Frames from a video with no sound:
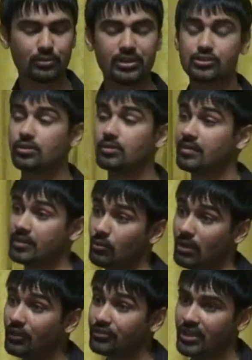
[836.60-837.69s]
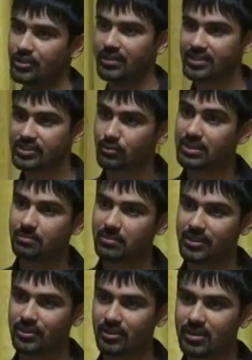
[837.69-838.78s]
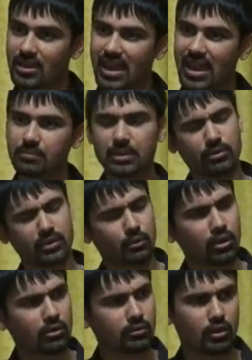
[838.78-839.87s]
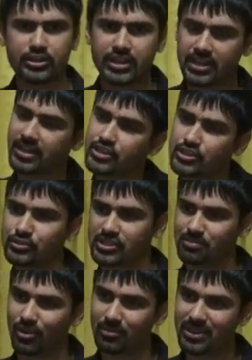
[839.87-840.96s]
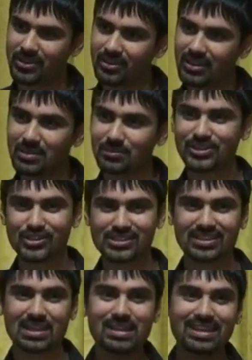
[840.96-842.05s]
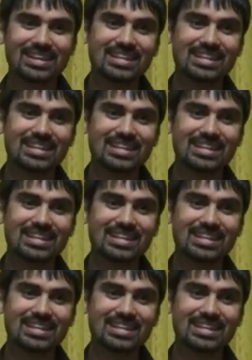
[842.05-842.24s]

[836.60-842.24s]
readers don't even have to go out there. They just read the meter. And people are like, well, can I just use a smart meter? But it turns out that made it